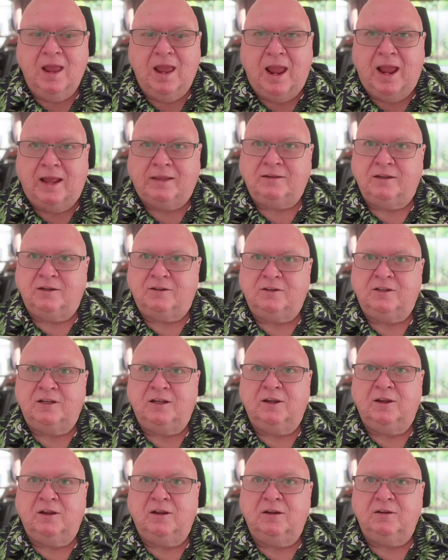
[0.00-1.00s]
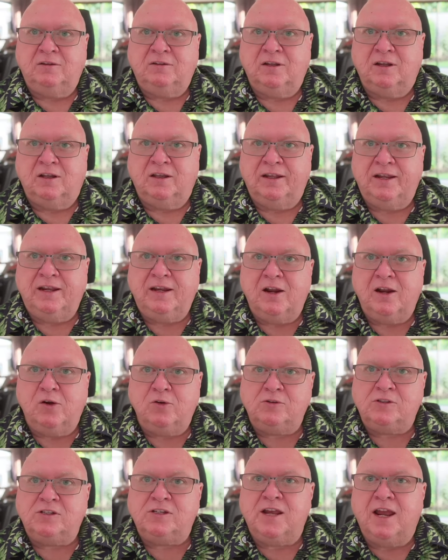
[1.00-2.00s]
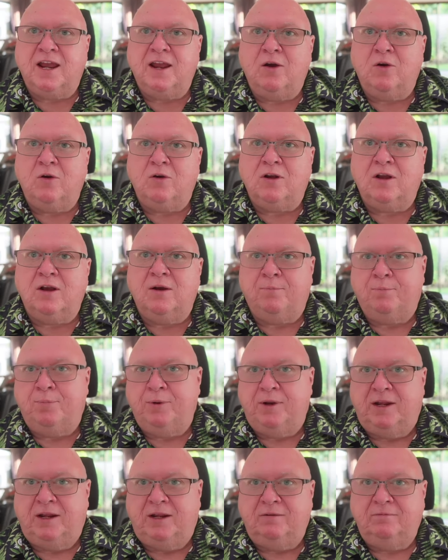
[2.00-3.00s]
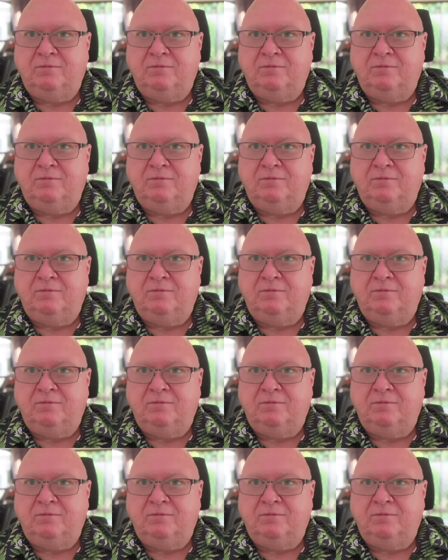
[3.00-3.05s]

at the Toledo Scale Company.